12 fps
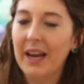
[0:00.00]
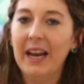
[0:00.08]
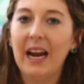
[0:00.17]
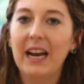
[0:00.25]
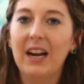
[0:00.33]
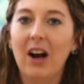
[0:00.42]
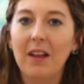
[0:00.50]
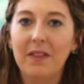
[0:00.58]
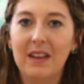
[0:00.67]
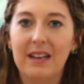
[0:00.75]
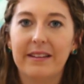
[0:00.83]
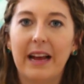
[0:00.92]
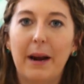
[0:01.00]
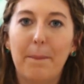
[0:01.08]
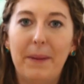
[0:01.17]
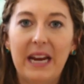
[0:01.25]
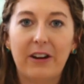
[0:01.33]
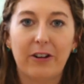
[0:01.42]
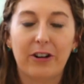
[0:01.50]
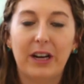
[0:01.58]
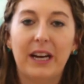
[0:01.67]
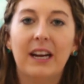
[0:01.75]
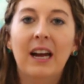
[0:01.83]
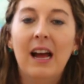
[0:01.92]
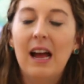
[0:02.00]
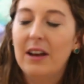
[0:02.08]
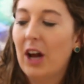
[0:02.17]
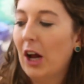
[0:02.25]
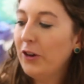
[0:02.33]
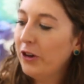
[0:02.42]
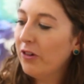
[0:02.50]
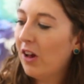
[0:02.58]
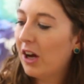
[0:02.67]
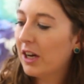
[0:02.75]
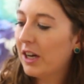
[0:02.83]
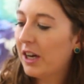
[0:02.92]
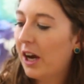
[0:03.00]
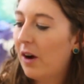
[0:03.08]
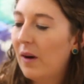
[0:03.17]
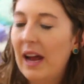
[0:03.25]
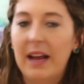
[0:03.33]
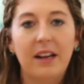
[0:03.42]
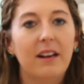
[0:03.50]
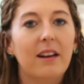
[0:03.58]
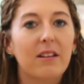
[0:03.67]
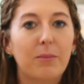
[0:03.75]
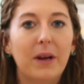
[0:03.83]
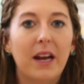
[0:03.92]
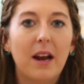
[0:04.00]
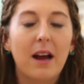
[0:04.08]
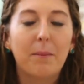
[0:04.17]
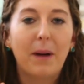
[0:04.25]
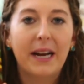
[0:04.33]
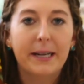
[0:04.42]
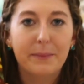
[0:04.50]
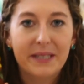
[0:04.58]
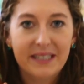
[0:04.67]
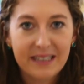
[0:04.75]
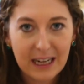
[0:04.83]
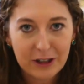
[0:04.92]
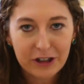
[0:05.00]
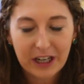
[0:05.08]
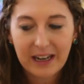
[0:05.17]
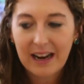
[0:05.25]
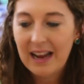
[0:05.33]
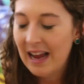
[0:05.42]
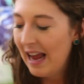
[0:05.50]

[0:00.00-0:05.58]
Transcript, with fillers: and I got this at a bakery not too long ago, and it has been my obsession.